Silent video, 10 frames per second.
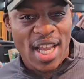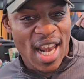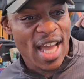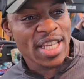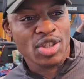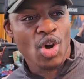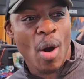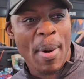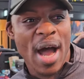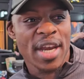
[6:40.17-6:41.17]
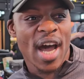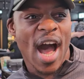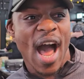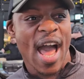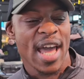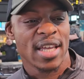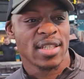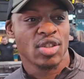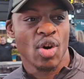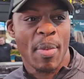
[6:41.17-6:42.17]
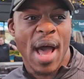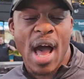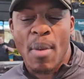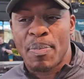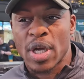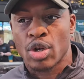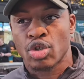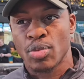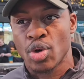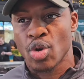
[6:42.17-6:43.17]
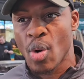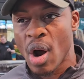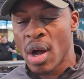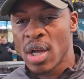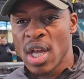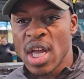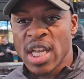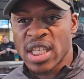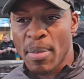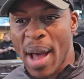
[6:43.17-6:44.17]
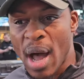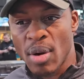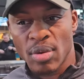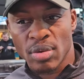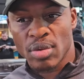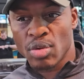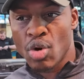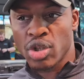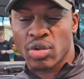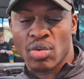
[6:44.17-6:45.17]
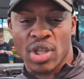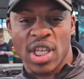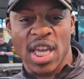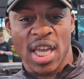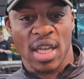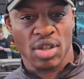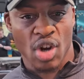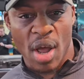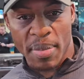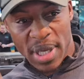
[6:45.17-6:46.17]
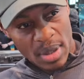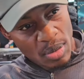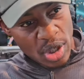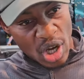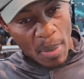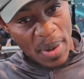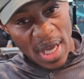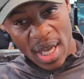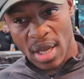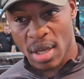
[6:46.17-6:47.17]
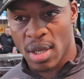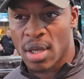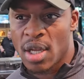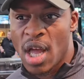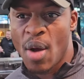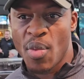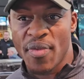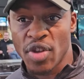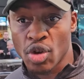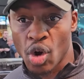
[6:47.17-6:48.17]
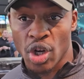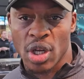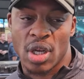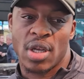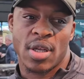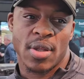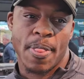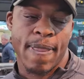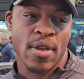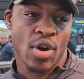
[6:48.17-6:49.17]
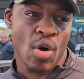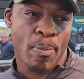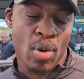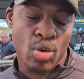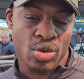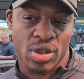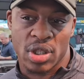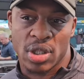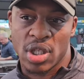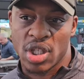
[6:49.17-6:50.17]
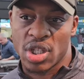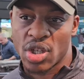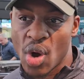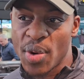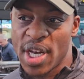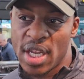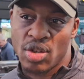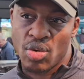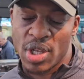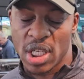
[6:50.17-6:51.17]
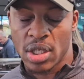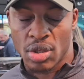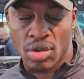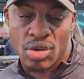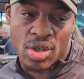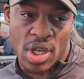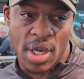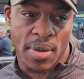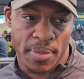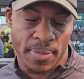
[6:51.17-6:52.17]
Like, it's not about the height. It's not about how big or small you are. It's about what's here. Do you know what I mean? What's up here? And whether you got the, you know, balls to just go in there and do what you need to do. So, yeah.